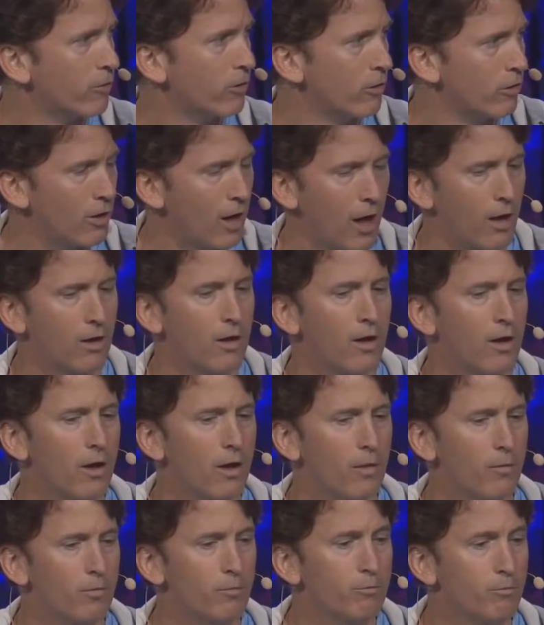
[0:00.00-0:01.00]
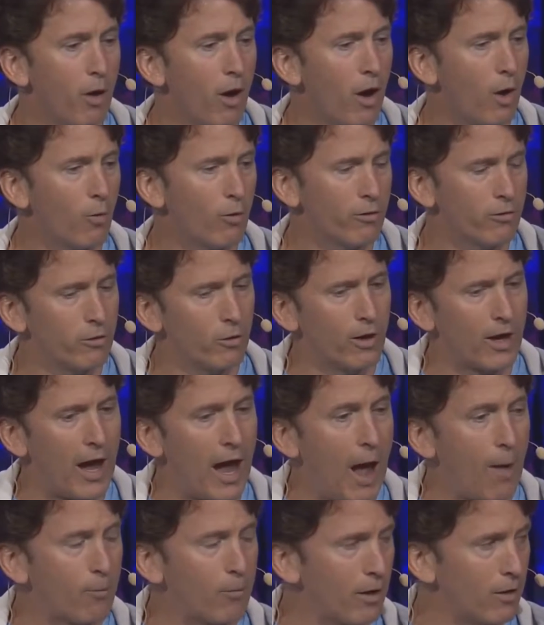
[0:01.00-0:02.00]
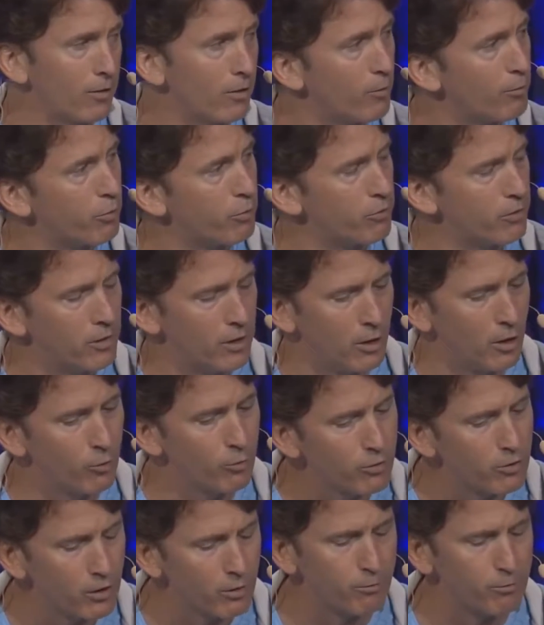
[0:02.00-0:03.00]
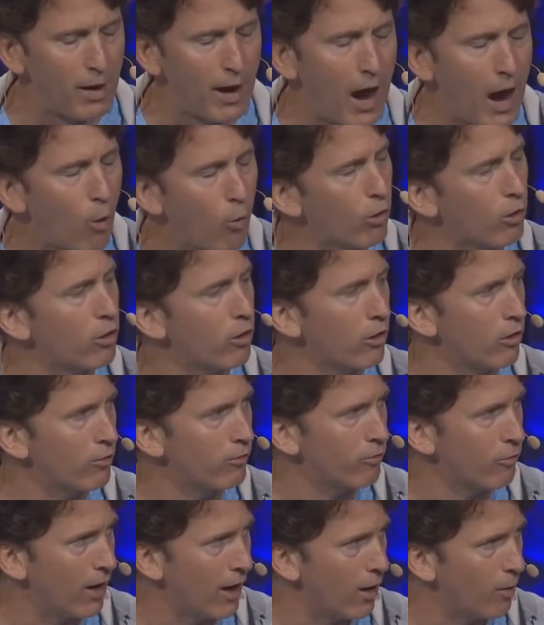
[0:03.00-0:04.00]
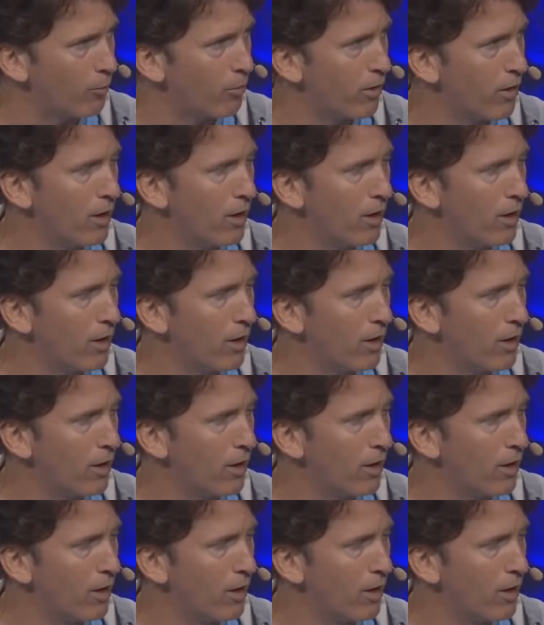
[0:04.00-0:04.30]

So but we're still capping the power curve ramp